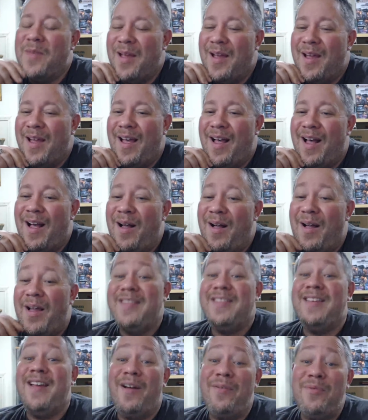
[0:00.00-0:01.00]
And
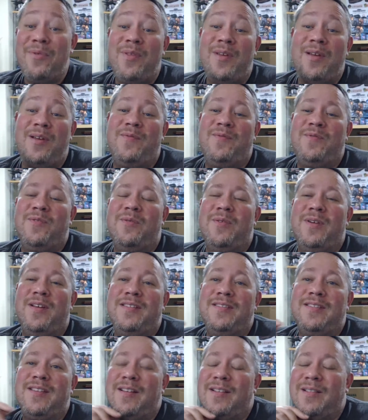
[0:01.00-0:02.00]
the other thing of note is,
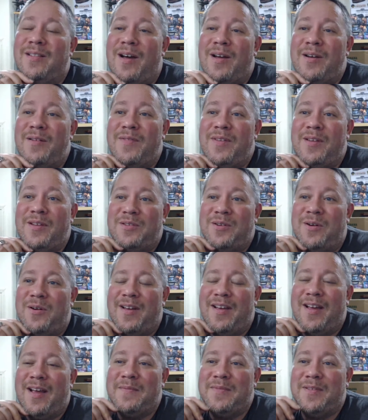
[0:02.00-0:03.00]
in a lot of the Atari
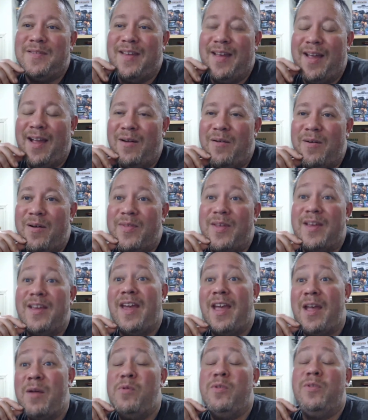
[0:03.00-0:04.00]
games of the era, they
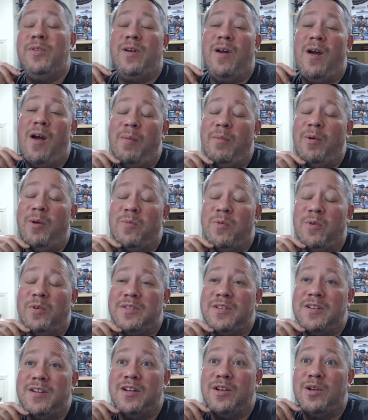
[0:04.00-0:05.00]
came with comic books
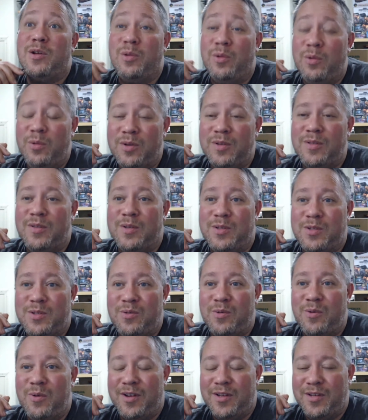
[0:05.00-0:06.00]
that included the
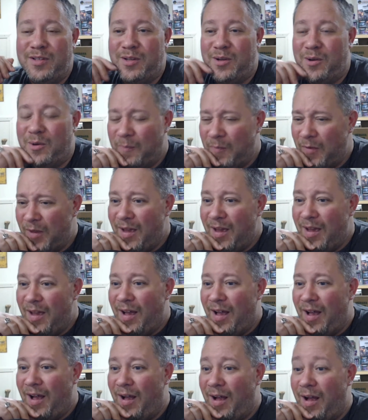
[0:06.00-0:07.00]
story. So
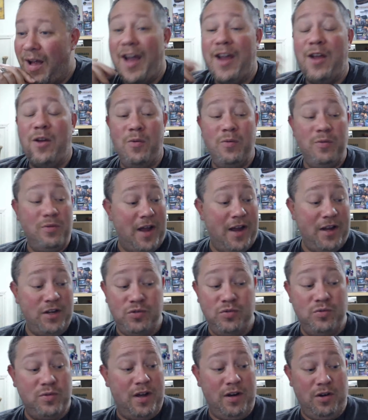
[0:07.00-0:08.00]
I
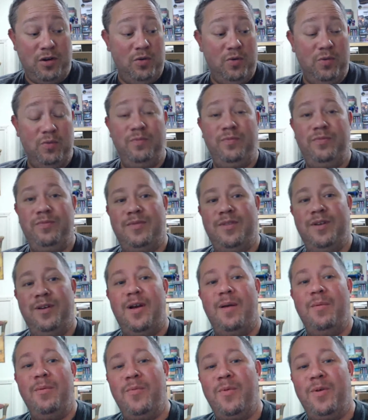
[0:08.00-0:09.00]
do not own the
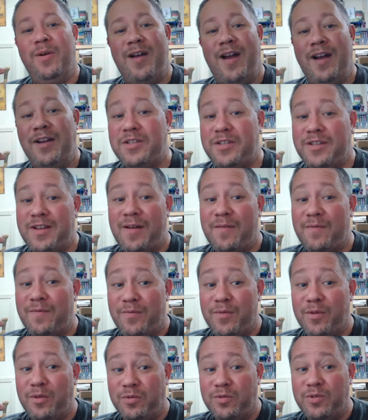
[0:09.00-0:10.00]
comic book, I just have
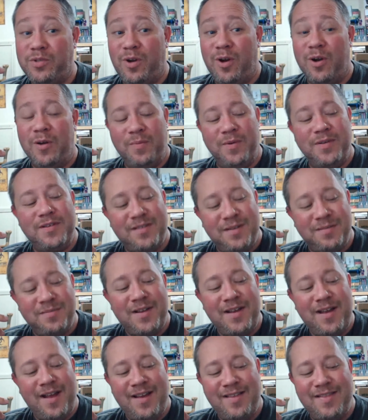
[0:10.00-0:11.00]
the loose cart, but
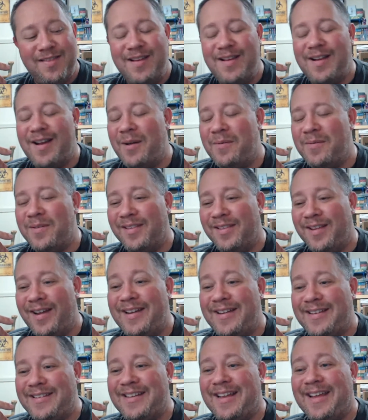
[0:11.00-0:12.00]
someday I think I would
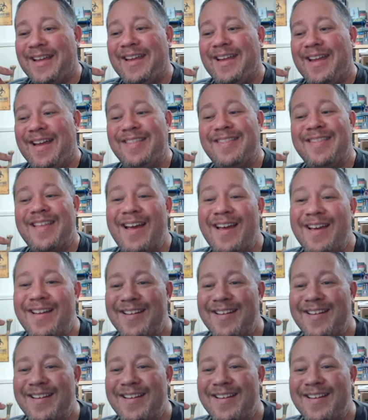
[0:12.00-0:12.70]
like to get that